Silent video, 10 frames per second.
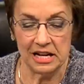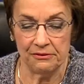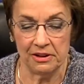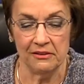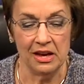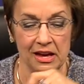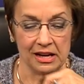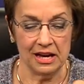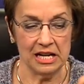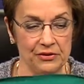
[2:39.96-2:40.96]

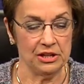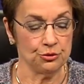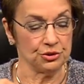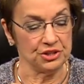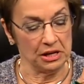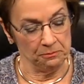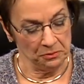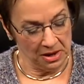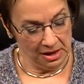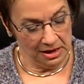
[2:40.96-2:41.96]
of an interesting
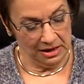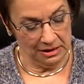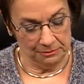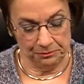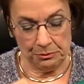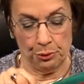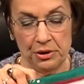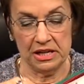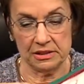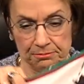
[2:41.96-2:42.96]

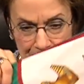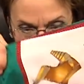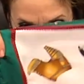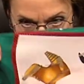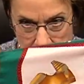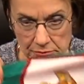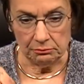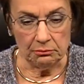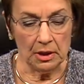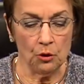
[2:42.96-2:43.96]
print.
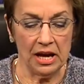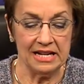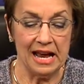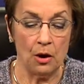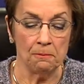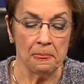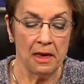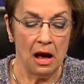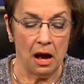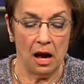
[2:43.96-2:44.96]
Okay, now,
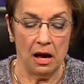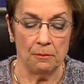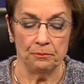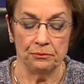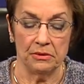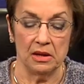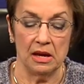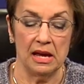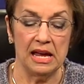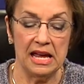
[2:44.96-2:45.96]

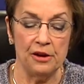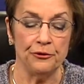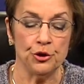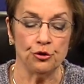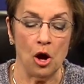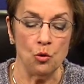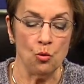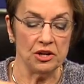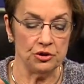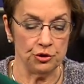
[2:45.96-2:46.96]
if you don't
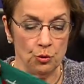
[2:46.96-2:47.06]
want to do a